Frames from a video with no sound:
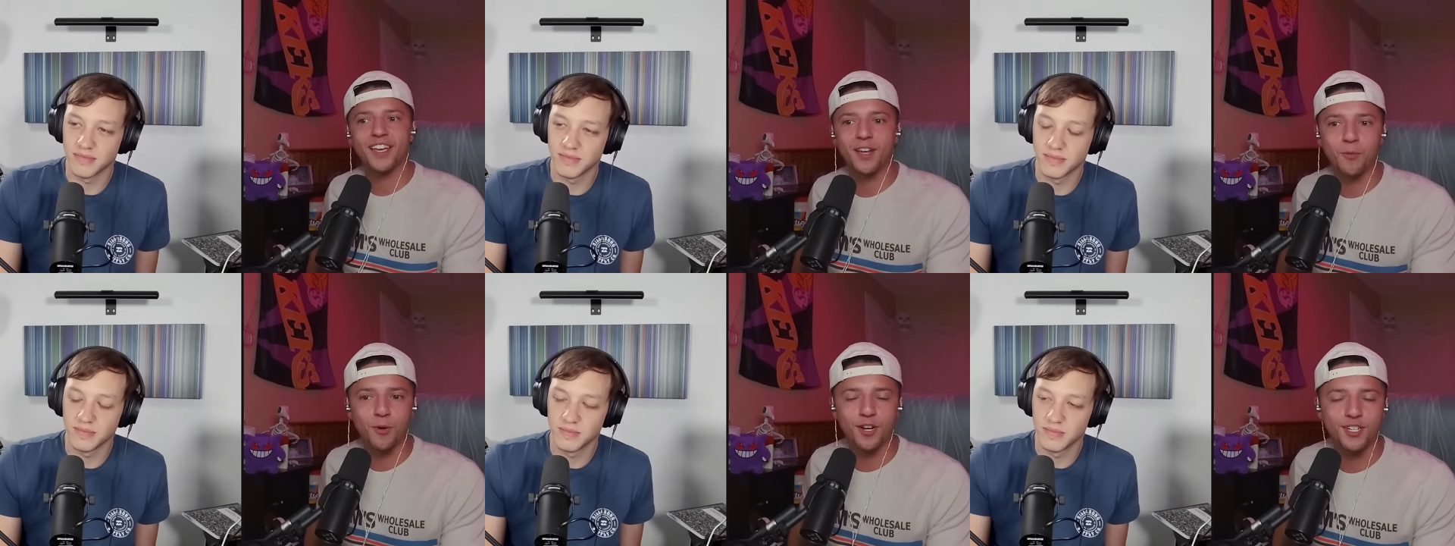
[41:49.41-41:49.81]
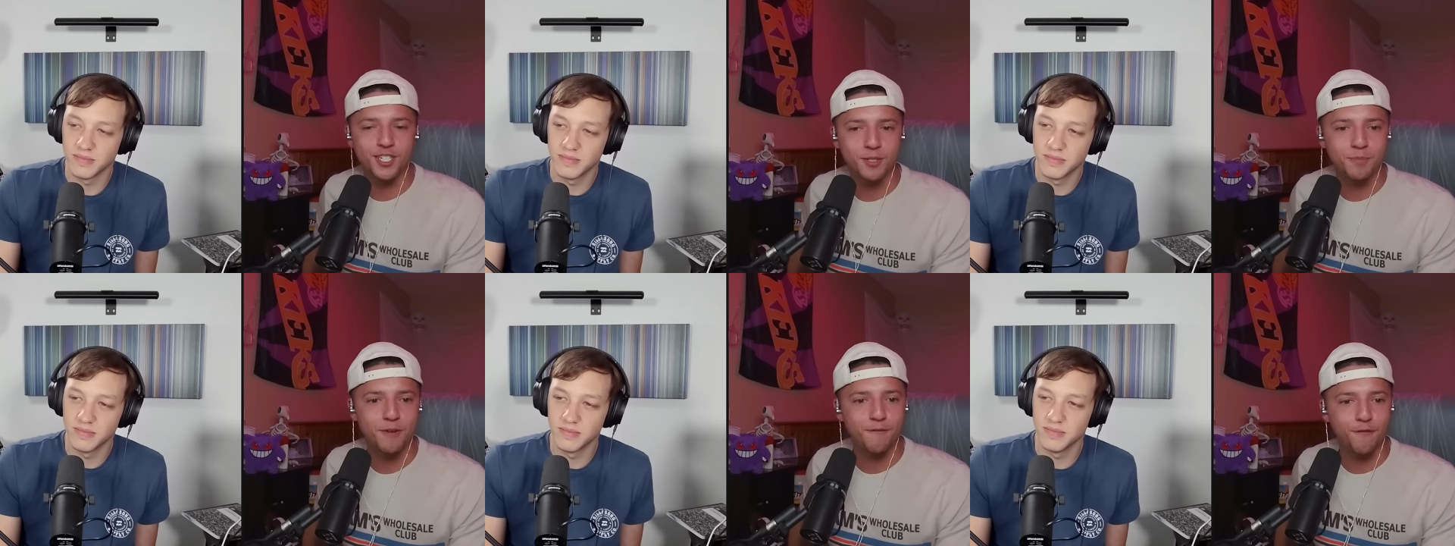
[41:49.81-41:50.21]
Speaker 1: it would have
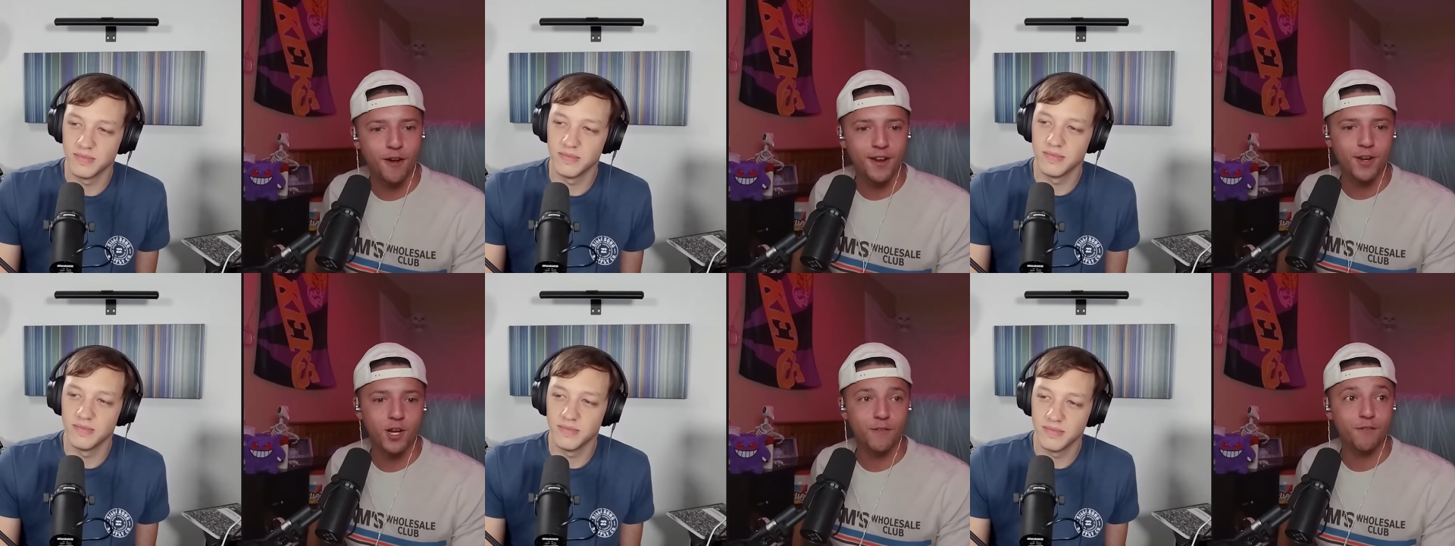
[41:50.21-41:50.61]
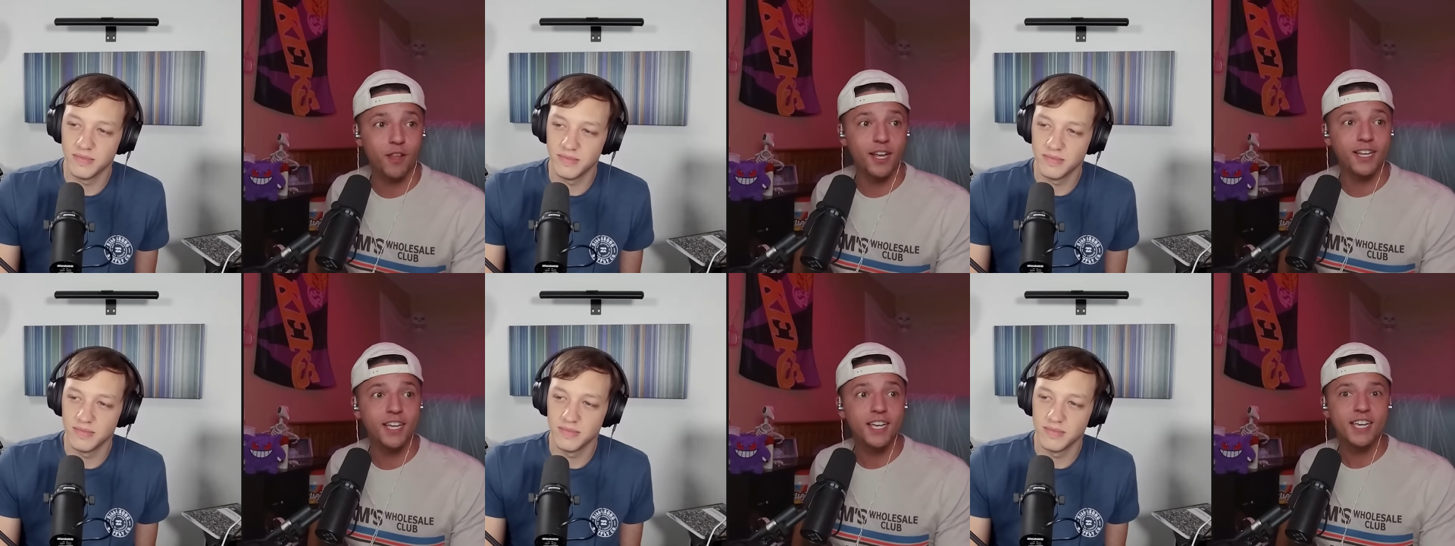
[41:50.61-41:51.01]
just been funnier if
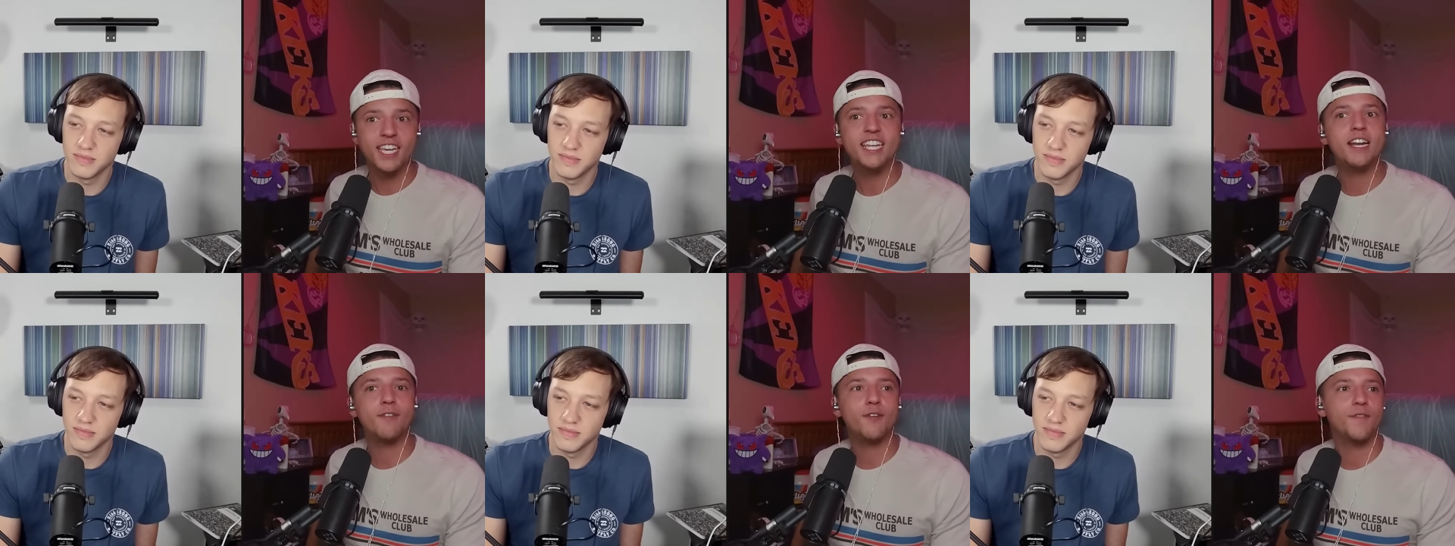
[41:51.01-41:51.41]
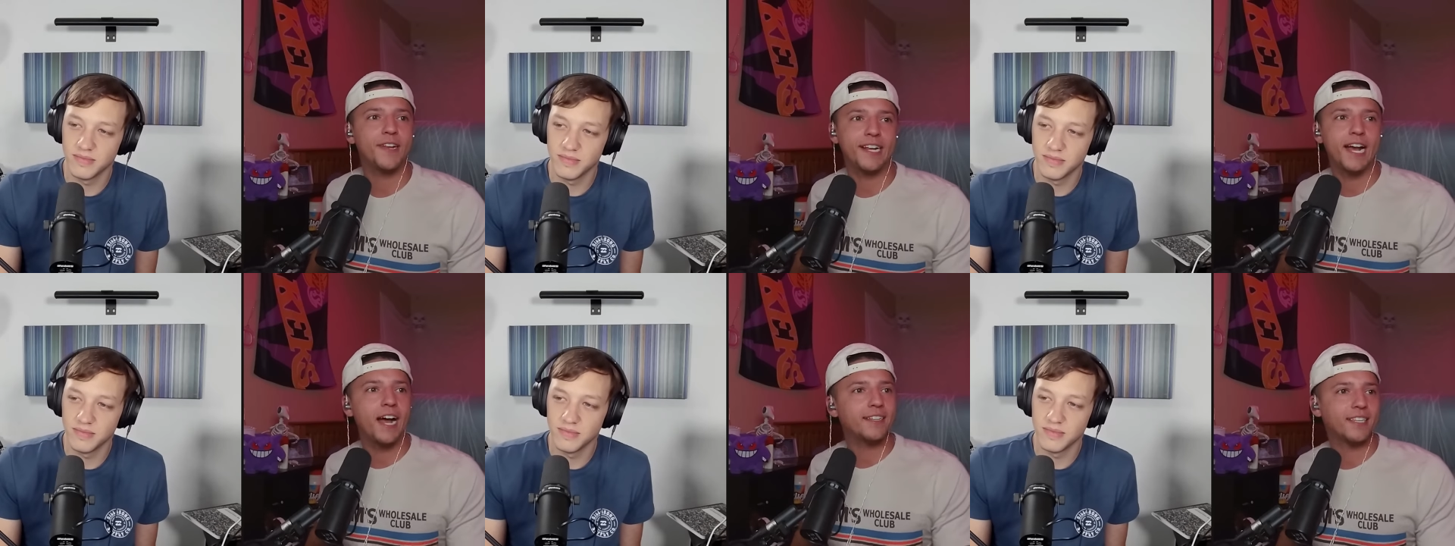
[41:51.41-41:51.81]
like he never
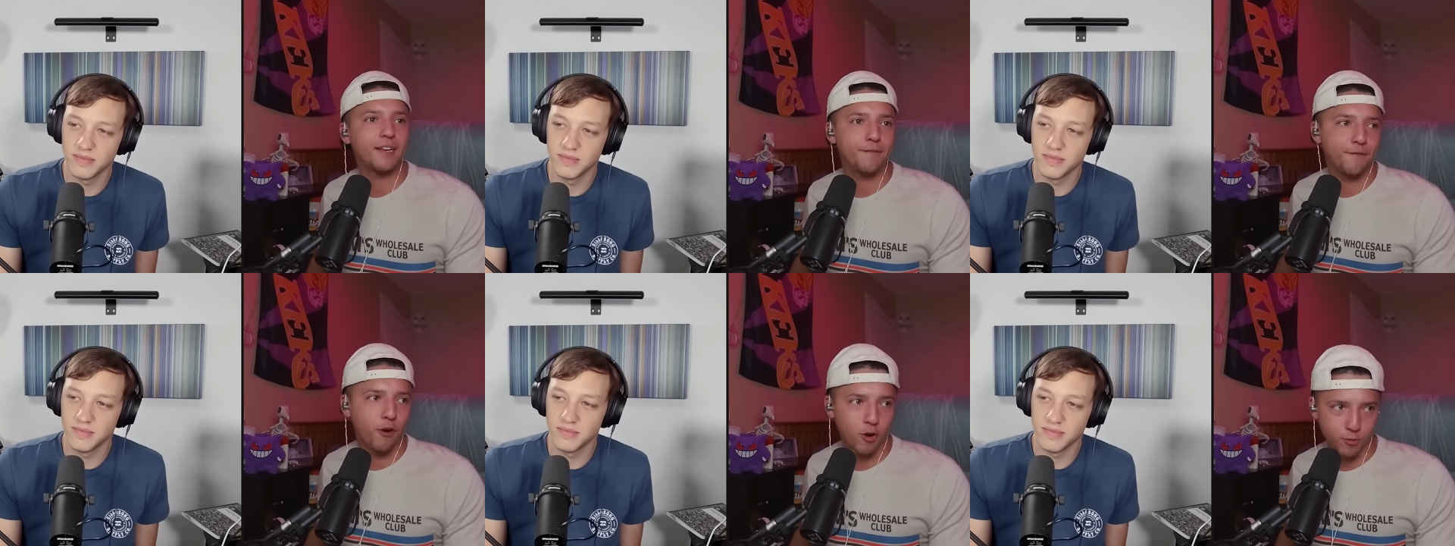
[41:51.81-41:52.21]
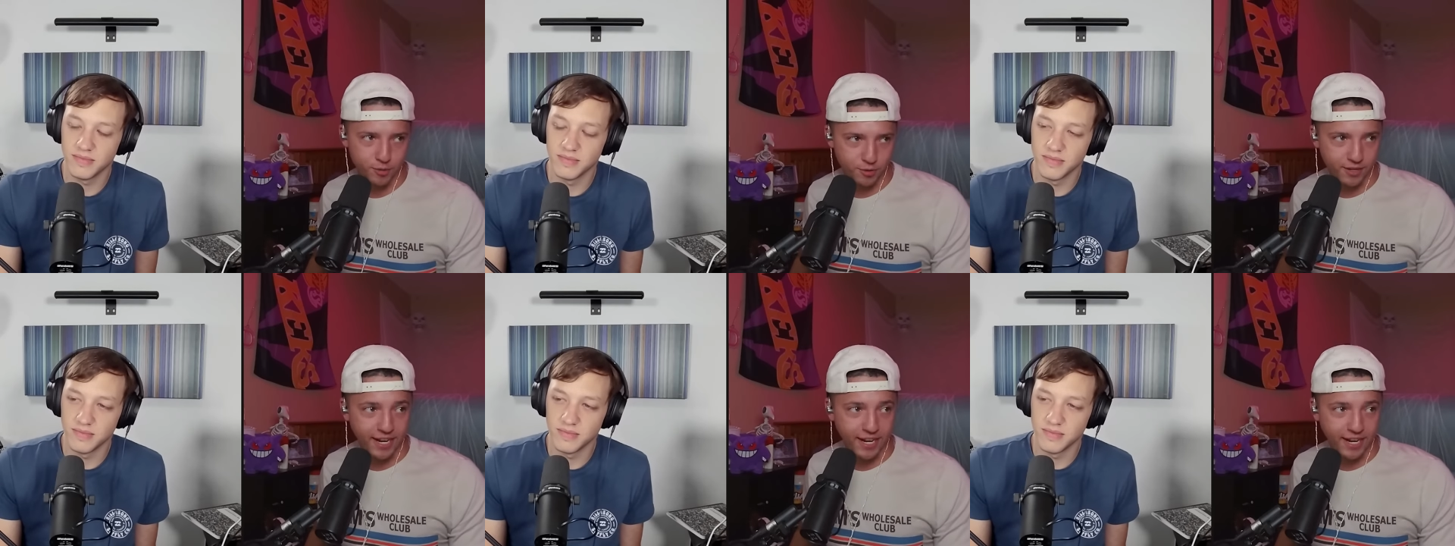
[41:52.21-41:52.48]
even got that far with her.